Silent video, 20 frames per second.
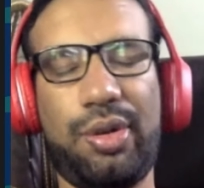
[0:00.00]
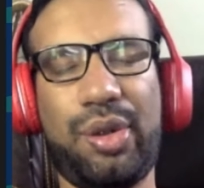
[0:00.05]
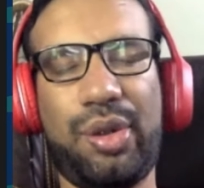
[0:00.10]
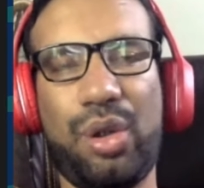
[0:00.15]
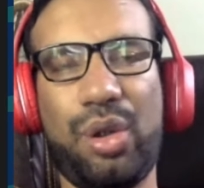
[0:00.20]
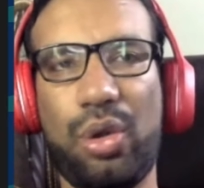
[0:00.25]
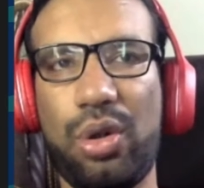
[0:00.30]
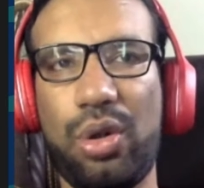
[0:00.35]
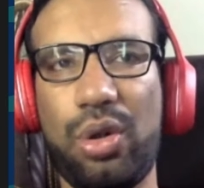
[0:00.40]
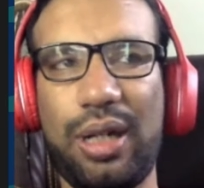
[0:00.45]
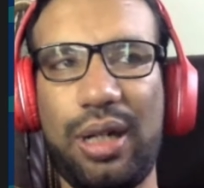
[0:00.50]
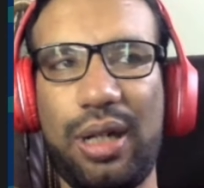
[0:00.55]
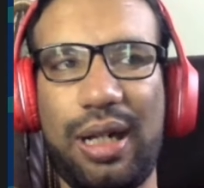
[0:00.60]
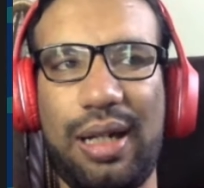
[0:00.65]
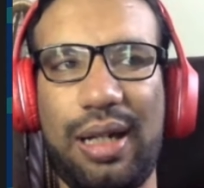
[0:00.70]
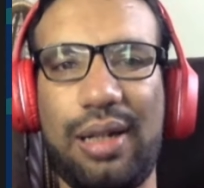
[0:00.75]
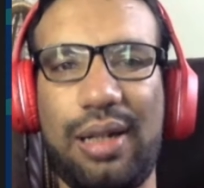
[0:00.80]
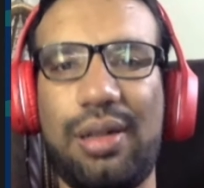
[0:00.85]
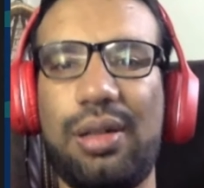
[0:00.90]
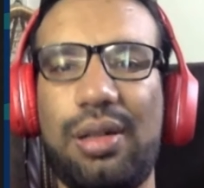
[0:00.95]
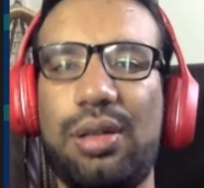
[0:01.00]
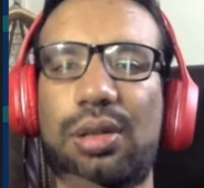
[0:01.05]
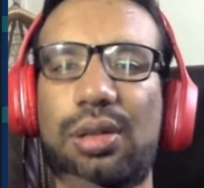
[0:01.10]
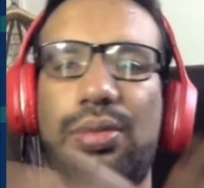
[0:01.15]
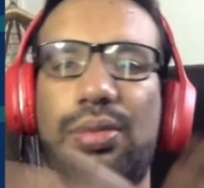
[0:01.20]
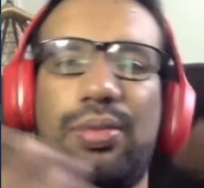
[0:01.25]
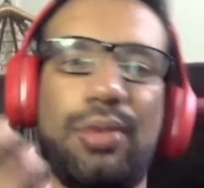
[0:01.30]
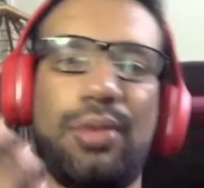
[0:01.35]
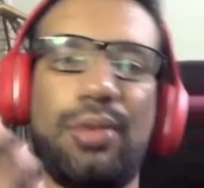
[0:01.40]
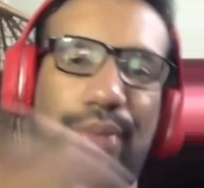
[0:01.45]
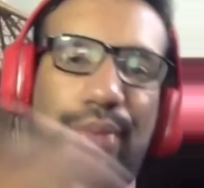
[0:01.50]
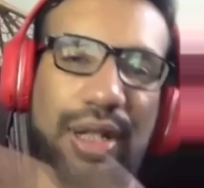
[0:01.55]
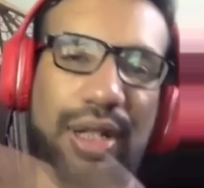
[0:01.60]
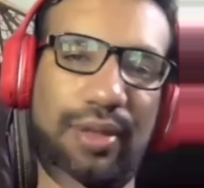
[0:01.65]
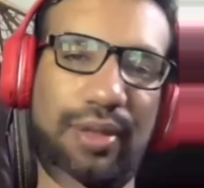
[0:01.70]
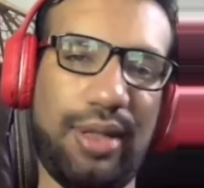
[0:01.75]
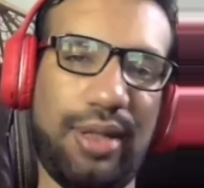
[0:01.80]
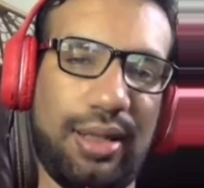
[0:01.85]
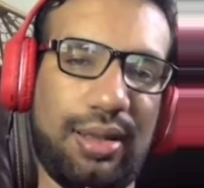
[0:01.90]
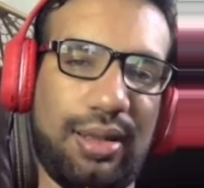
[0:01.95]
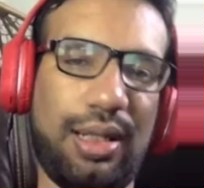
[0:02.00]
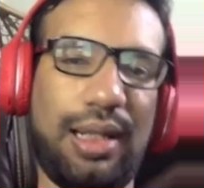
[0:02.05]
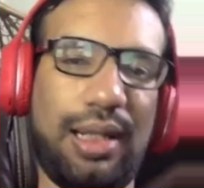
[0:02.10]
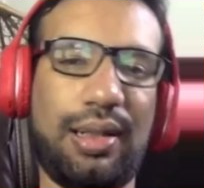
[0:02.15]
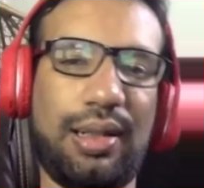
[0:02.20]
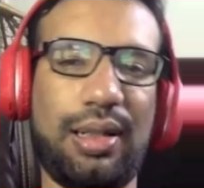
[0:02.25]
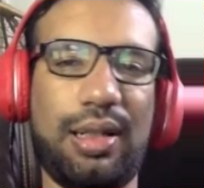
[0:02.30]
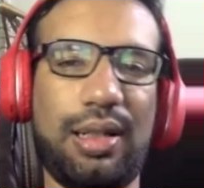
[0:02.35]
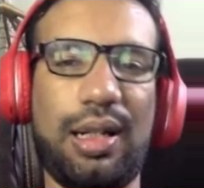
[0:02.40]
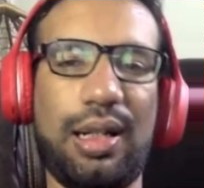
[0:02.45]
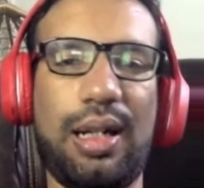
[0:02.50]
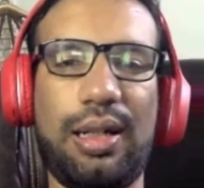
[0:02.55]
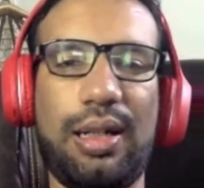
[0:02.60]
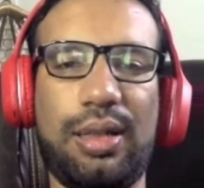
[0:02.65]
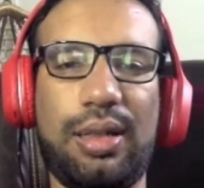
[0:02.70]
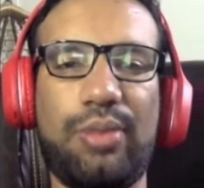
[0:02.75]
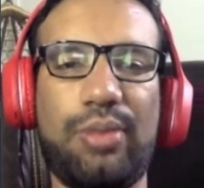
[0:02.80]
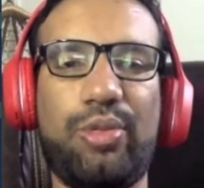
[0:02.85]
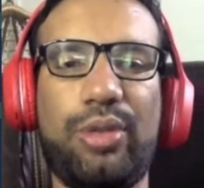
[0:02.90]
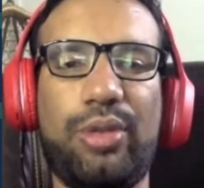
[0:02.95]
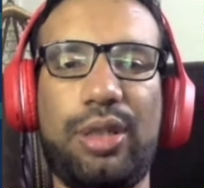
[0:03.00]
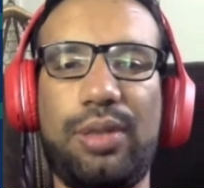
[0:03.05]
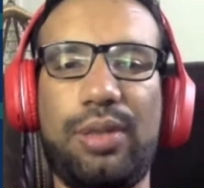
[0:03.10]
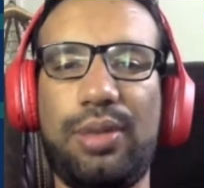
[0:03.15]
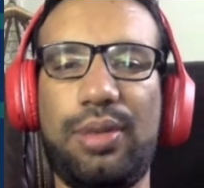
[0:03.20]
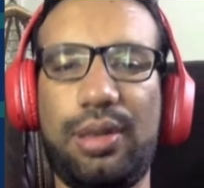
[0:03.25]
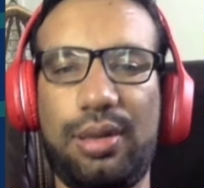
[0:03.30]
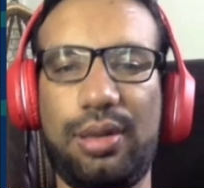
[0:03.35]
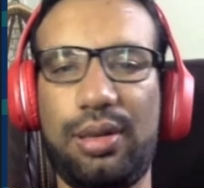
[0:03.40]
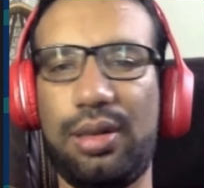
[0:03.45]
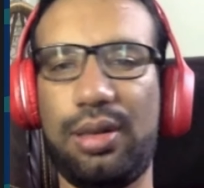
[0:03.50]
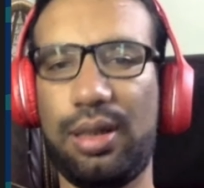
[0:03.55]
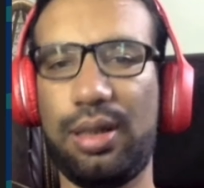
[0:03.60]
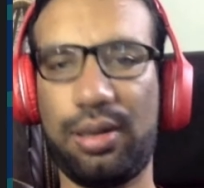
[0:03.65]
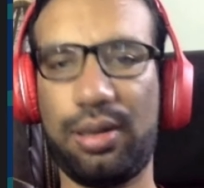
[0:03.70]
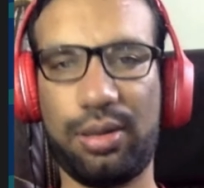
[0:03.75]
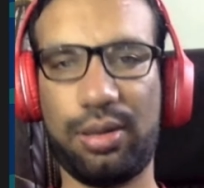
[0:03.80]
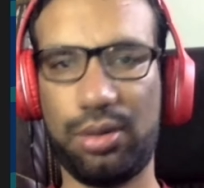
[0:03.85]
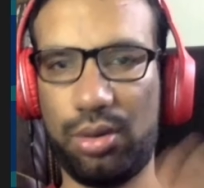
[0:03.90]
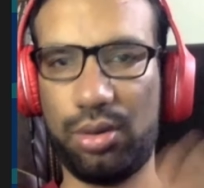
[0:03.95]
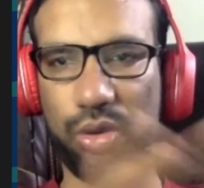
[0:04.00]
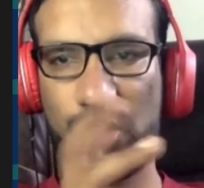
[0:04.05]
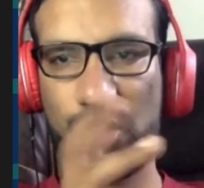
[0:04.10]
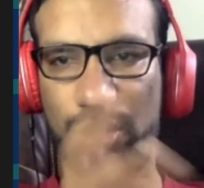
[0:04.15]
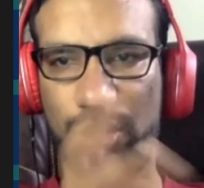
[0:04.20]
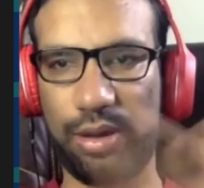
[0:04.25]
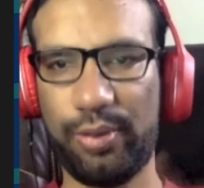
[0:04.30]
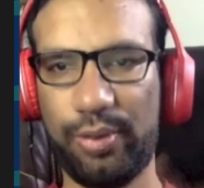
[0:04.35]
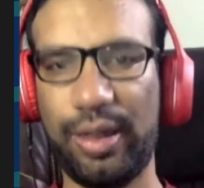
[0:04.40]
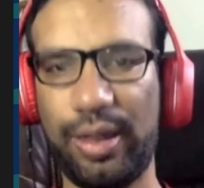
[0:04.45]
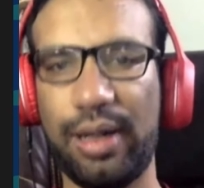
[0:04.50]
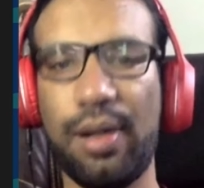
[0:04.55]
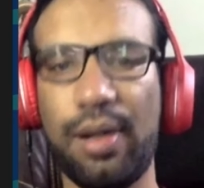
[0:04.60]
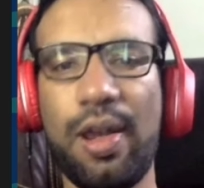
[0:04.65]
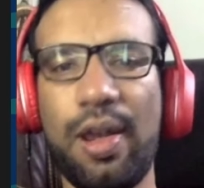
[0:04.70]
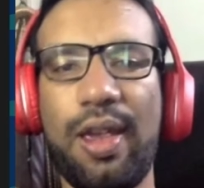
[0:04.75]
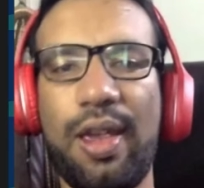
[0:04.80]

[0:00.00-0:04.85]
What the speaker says: shown, and the previous selected items visibility just goes away.